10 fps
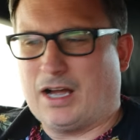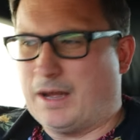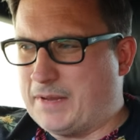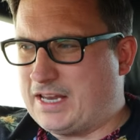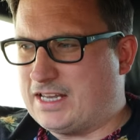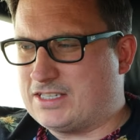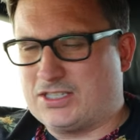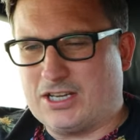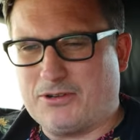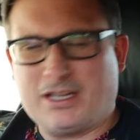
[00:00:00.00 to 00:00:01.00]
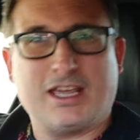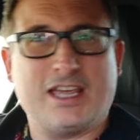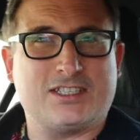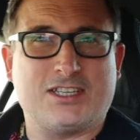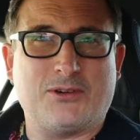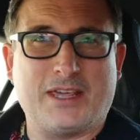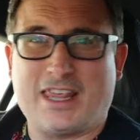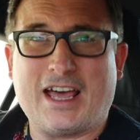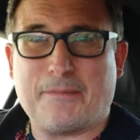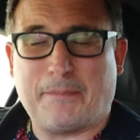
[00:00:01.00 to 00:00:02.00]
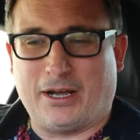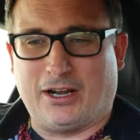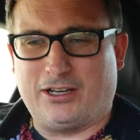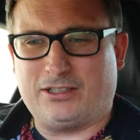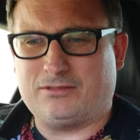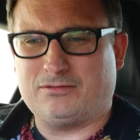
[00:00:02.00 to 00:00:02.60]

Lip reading: I mean, it's doing that part.